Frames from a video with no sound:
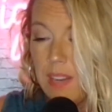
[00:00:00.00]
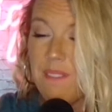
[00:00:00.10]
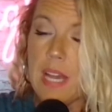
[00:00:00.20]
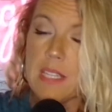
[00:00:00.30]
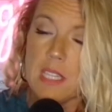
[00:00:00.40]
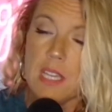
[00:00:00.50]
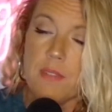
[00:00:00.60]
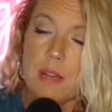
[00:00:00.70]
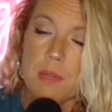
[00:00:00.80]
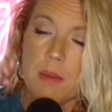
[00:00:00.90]
In fact, if
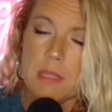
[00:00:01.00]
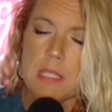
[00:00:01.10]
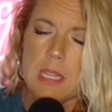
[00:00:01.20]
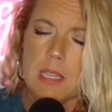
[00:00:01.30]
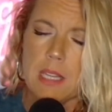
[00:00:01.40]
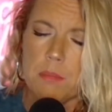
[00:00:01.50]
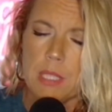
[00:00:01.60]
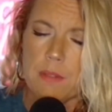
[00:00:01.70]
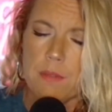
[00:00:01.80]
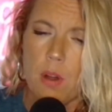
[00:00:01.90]
I'm not mistaken, I
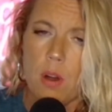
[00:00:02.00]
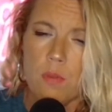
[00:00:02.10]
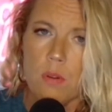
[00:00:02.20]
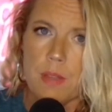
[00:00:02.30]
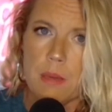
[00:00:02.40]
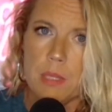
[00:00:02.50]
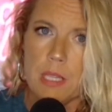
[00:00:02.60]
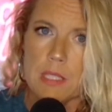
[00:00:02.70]
believe all four